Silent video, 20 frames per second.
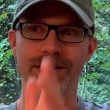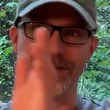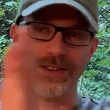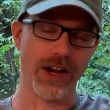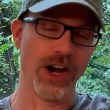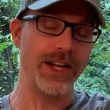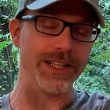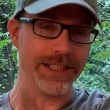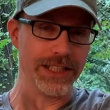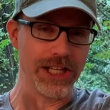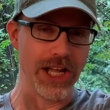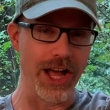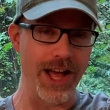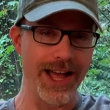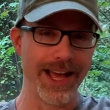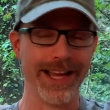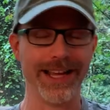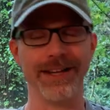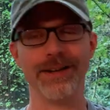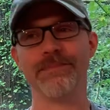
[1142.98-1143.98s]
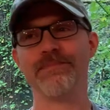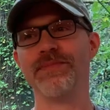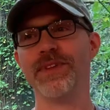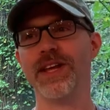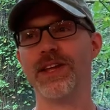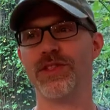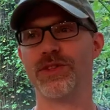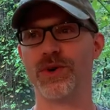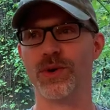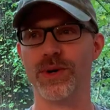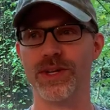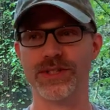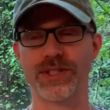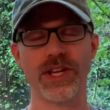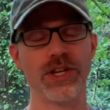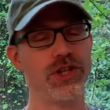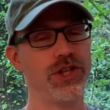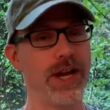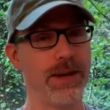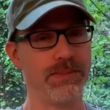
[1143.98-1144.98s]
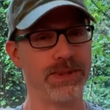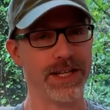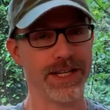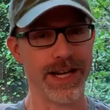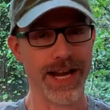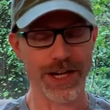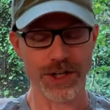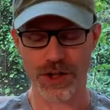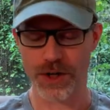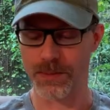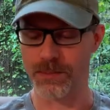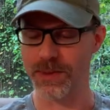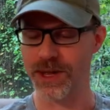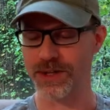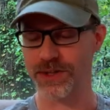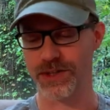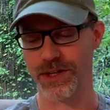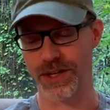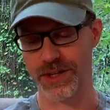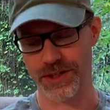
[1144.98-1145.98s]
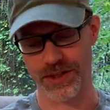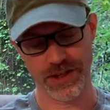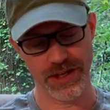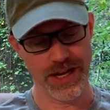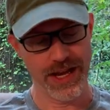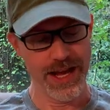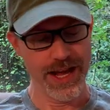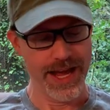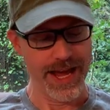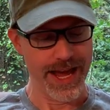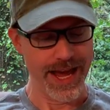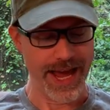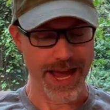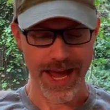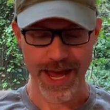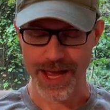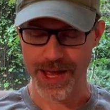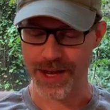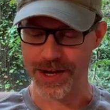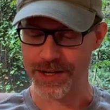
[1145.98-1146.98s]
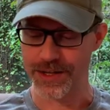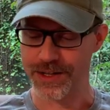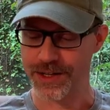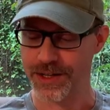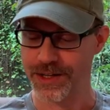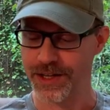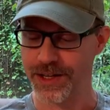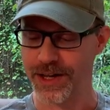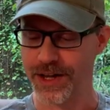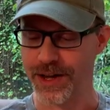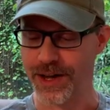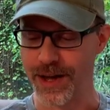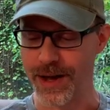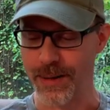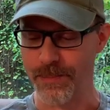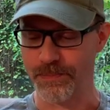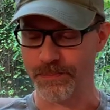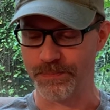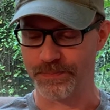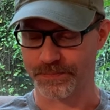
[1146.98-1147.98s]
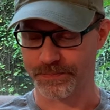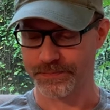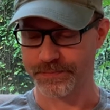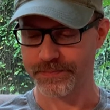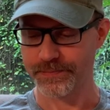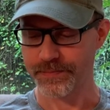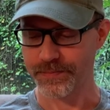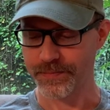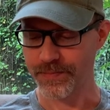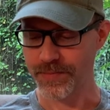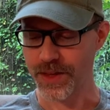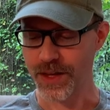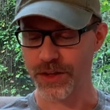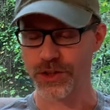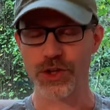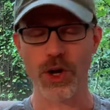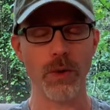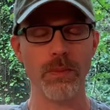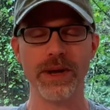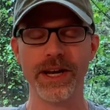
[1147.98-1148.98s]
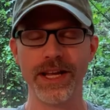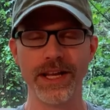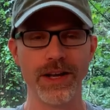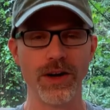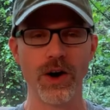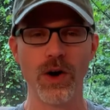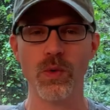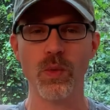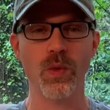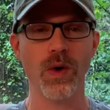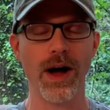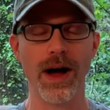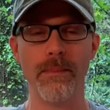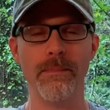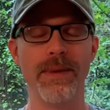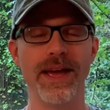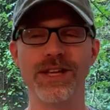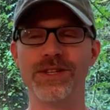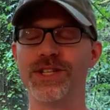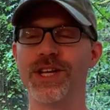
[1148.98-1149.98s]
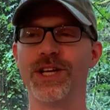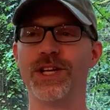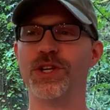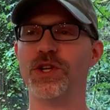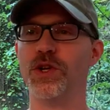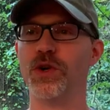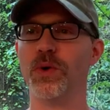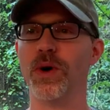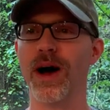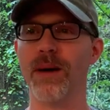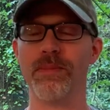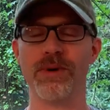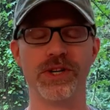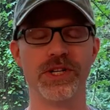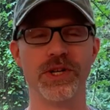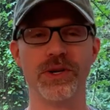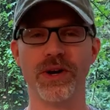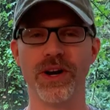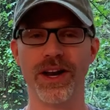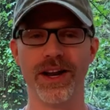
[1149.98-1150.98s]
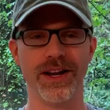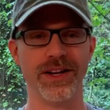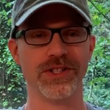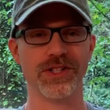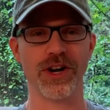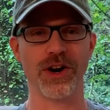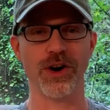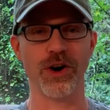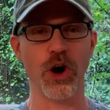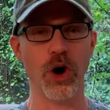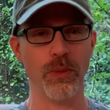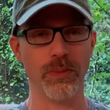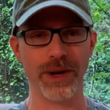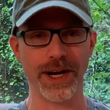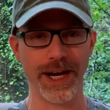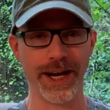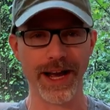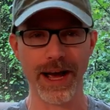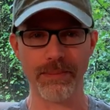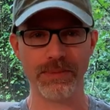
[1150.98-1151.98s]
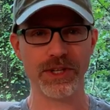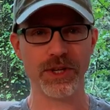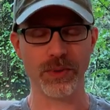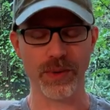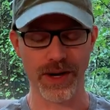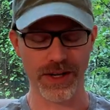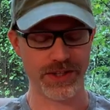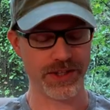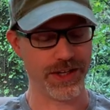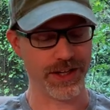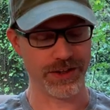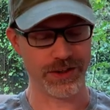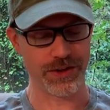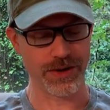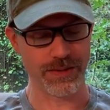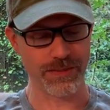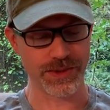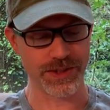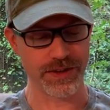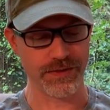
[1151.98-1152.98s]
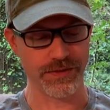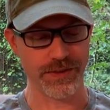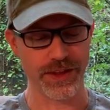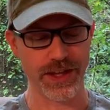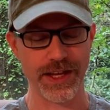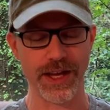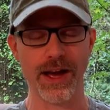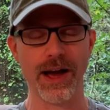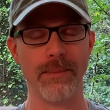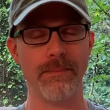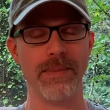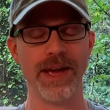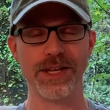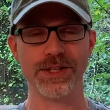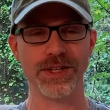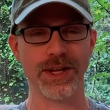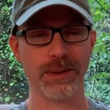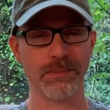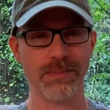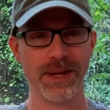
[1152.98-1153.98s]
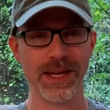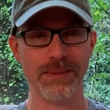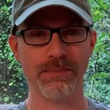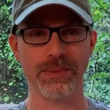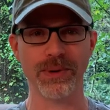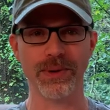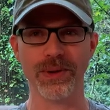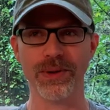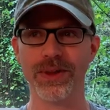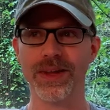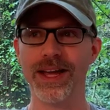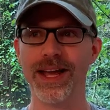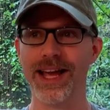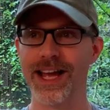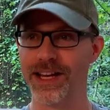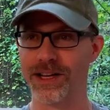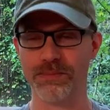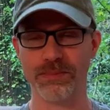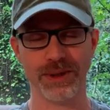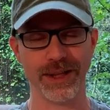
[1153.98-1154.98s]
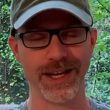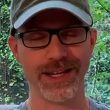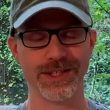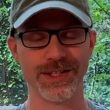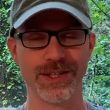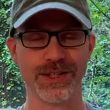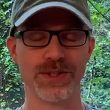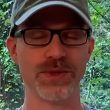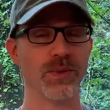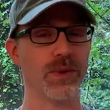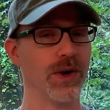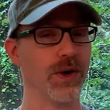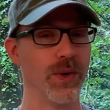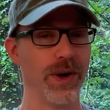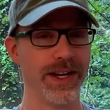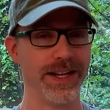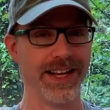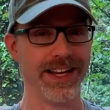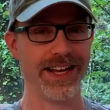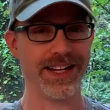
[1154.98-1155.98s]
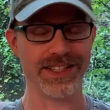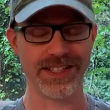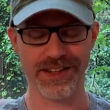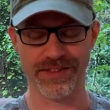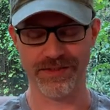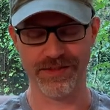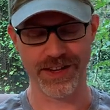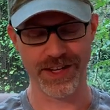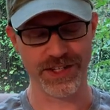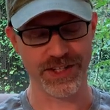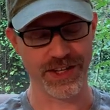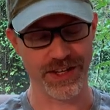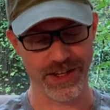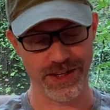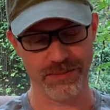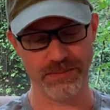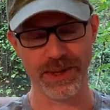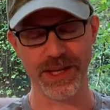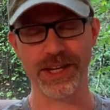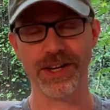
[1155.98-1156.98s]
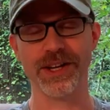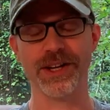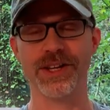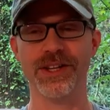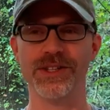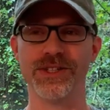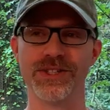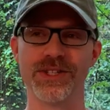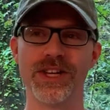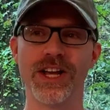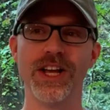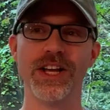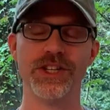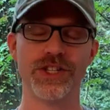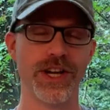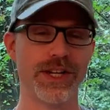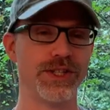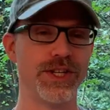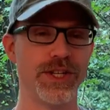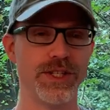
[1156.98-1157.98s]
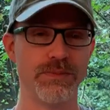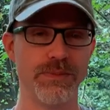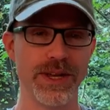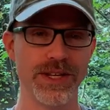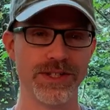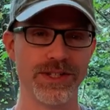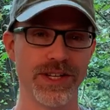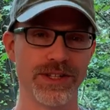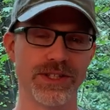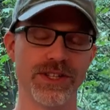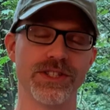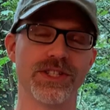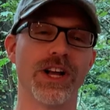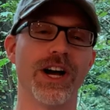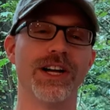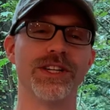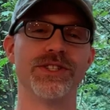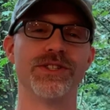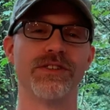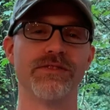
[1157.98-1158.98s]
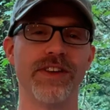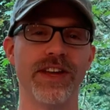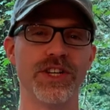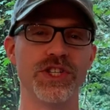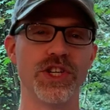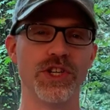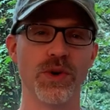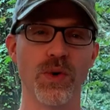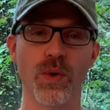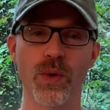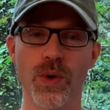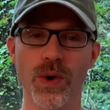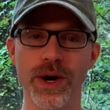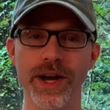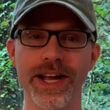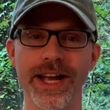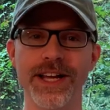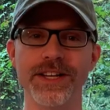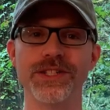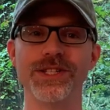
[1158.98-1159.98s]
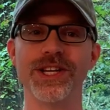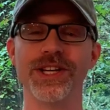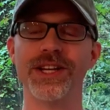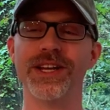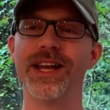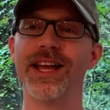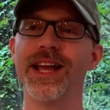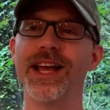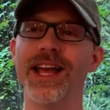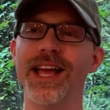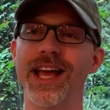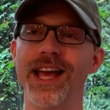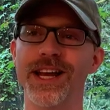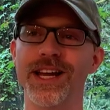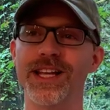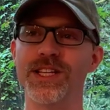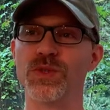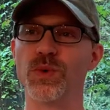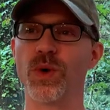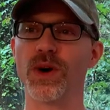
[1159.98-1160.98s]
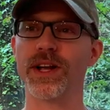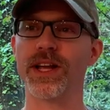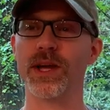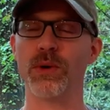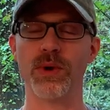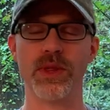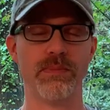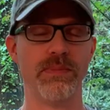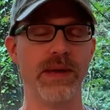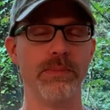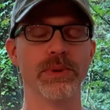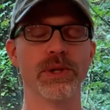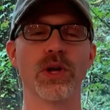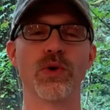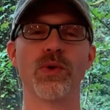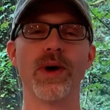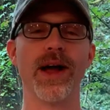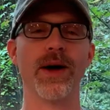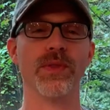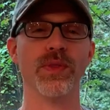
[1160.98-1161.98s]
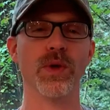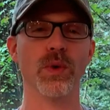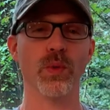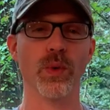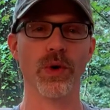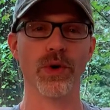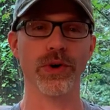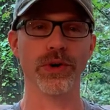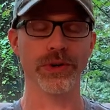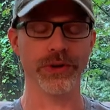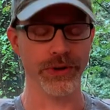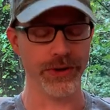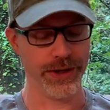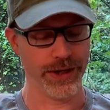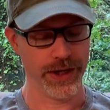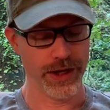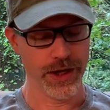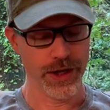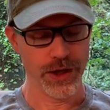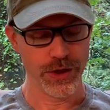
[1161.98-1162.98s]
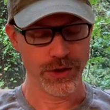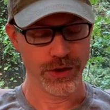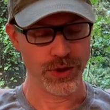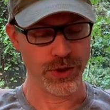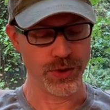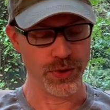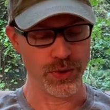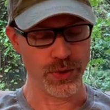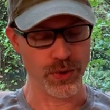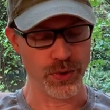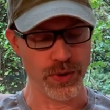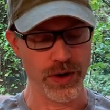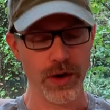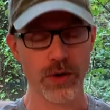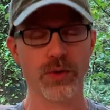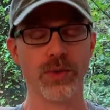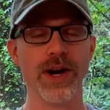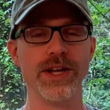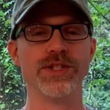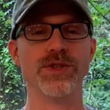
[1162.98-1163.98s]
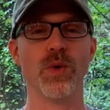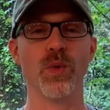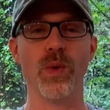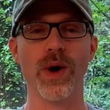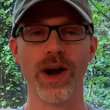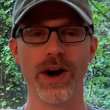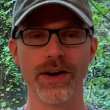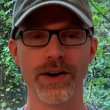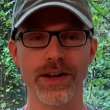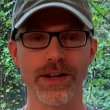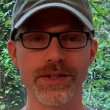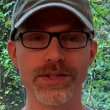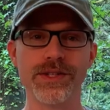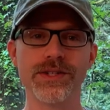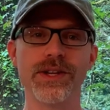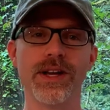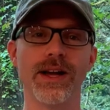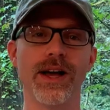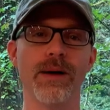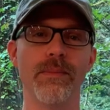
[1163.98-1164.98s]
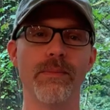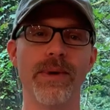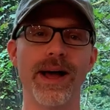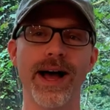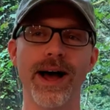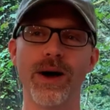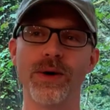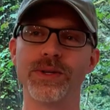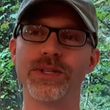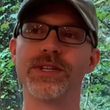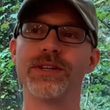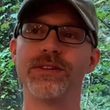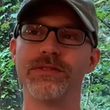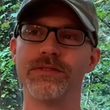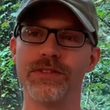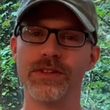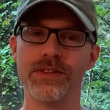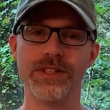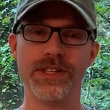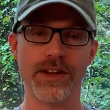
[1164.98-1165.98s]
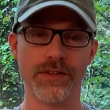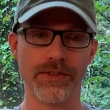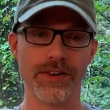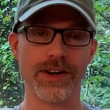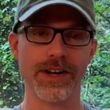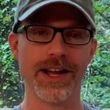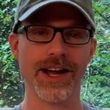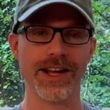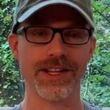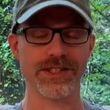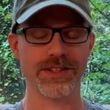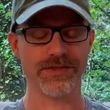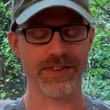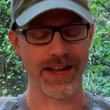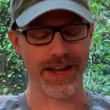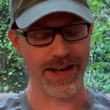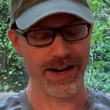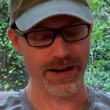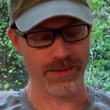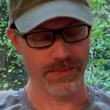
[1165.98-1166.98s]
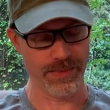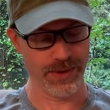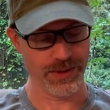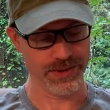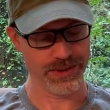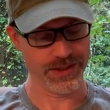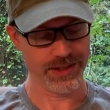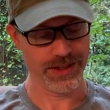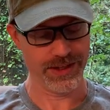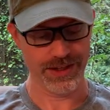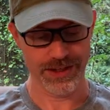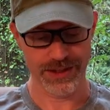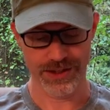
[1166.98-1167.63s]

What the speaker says: and online through his Shapes in Nature business. And so many amazing new opportunities are opening up to us in terms of the amazing people and places we're going to get to visit, because Jesse's business is conservation oriented and he's working with people around the world to raise awareness about different kinds of animals.